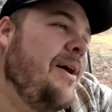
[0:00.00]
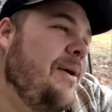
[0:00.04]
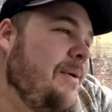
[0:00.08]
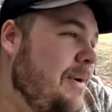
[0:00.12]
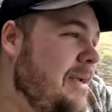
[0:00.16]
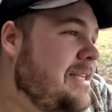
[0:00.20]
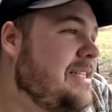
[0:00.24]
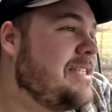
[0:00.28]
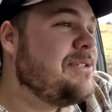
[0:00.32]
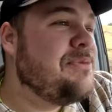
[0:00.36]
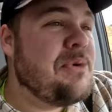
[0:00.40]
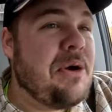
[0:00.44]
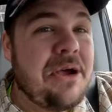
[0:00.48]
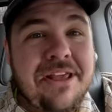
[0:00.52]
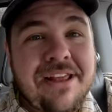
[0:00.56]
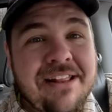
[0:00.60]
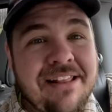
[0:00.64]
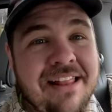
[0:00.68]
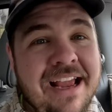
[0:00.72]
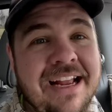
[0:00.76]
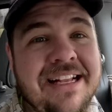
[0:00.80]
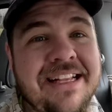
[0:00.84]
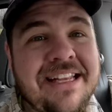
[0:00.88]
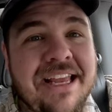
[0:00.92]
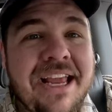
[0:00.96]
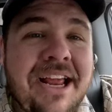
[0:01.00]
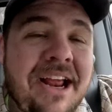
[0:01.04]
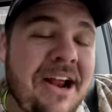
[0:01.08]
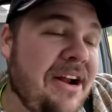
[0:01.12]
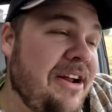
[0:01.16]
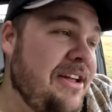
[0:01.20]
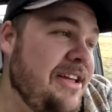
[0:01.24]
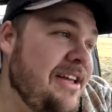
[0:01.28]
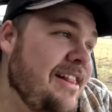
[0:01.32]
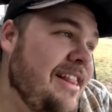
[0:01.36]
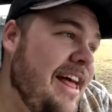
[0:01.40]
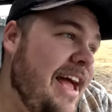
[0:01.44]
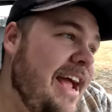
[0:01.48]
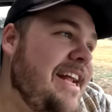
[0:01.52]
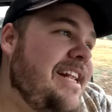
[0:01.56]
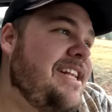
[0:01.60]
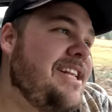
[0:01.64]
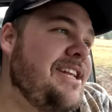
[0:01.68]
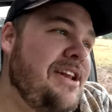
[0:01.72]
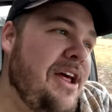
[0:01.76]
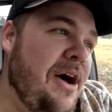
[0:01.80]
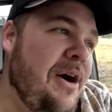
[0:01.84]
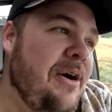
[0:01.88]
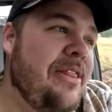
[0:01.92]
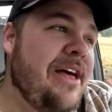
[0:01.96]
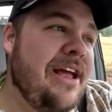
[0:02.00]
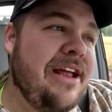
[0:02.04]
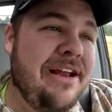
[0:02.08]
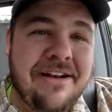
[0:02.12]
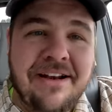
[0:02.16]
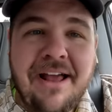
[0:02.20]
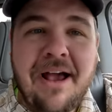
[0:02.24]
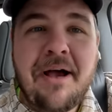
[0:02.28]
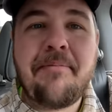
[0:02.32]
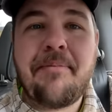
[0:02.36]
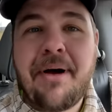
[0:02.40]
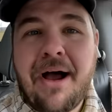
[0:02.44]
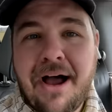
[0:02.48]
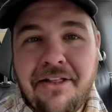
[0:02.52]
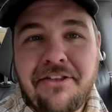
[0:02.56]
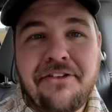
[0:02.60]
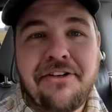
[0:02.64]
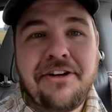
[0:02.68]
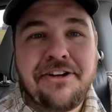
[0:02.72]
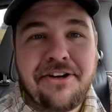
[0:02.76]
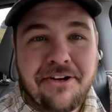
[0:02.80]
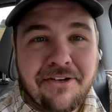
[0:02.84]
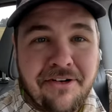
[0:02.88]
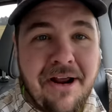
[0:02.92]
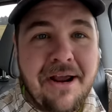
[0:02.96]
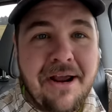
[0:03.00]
Which is what you like to hear. You like to know that you're not bothering your